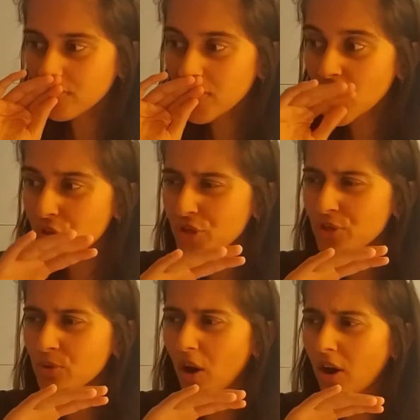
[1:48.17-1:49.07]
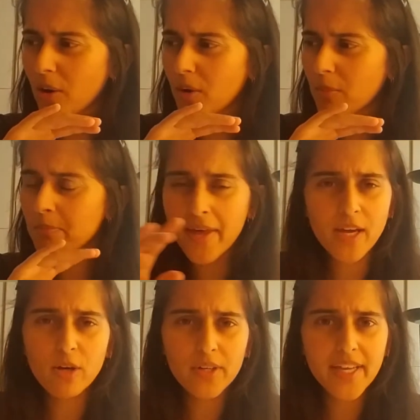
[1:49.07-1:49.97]
you may
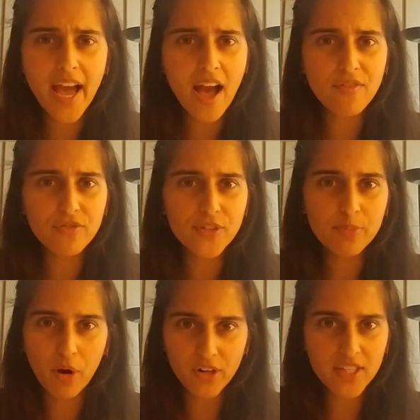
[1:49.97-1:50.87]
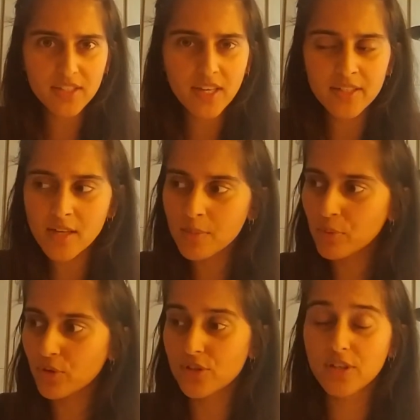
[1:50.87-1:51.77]
already have a few parties lined up,
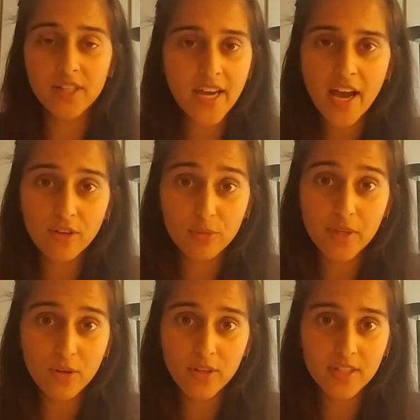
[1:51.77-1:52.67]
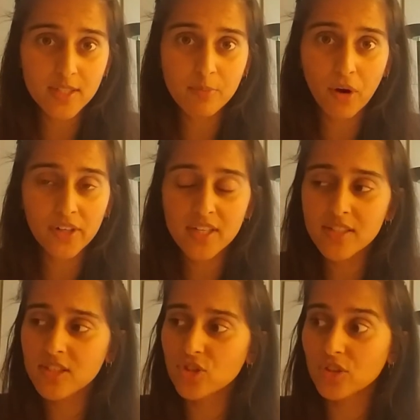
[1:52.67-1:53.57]
or you're gonna be going to some
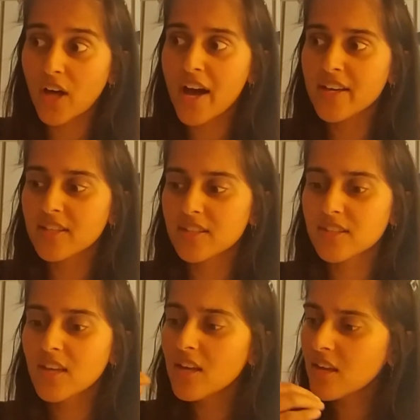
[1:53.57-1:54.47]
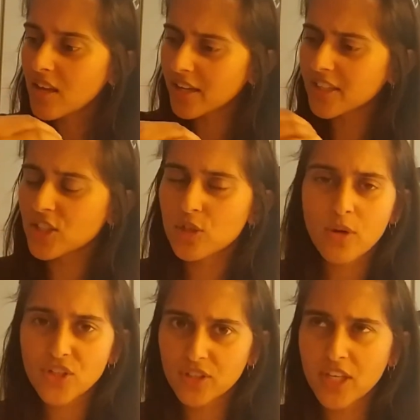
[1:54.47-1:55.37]
parties. July is a
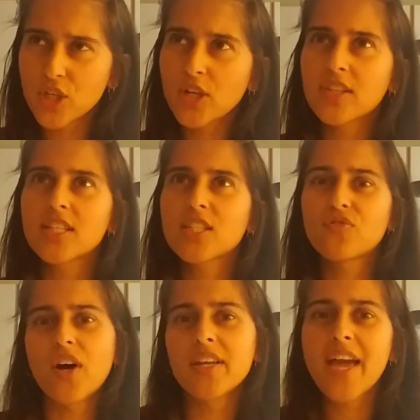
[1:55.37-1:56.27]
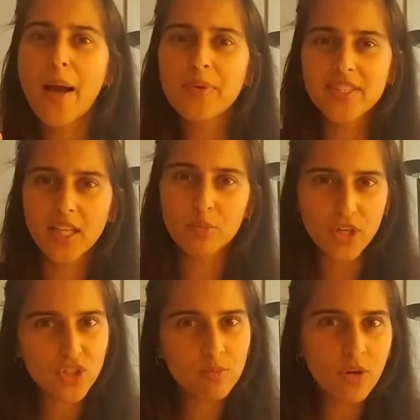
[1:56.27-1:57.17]
continuation. Like you're in this fun, happy
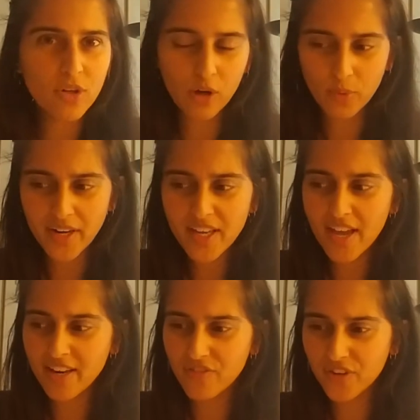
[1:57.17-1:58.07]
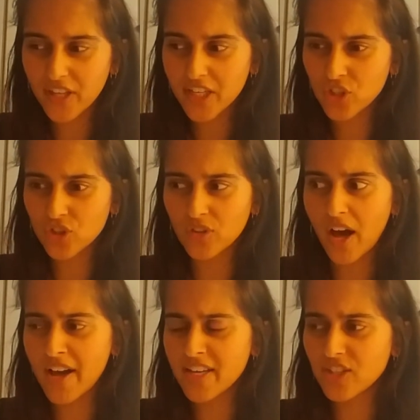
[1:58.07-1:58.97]
celebration mode already, and I feel like in
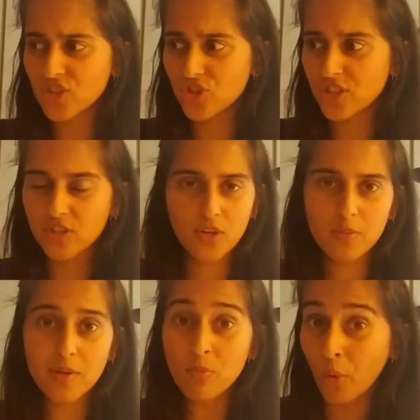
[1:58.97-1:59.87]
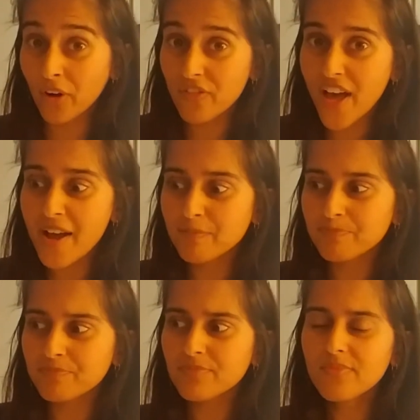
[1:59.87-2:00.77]
July, it's just going to be more of that.
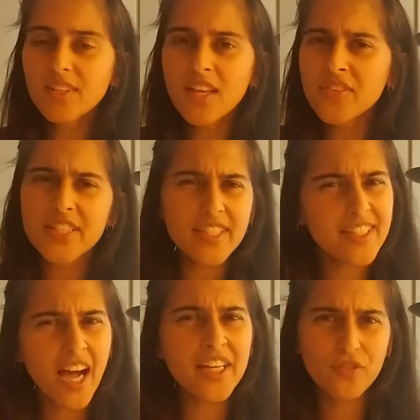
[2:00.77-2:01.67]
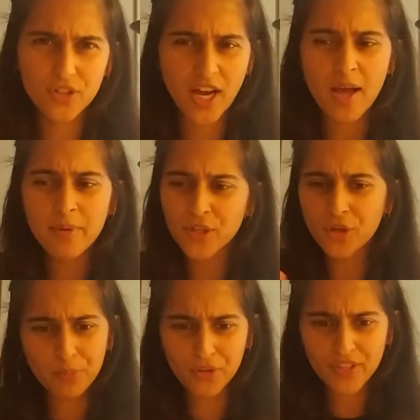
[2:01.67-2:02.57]
This is kind of your time. I know
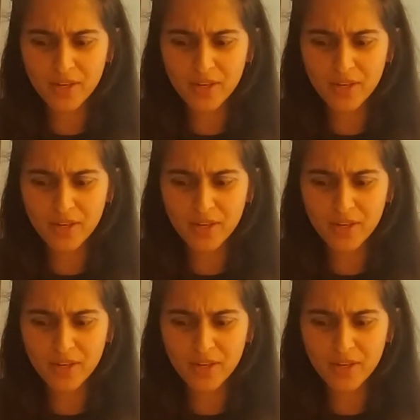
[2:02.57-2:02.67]
your birthday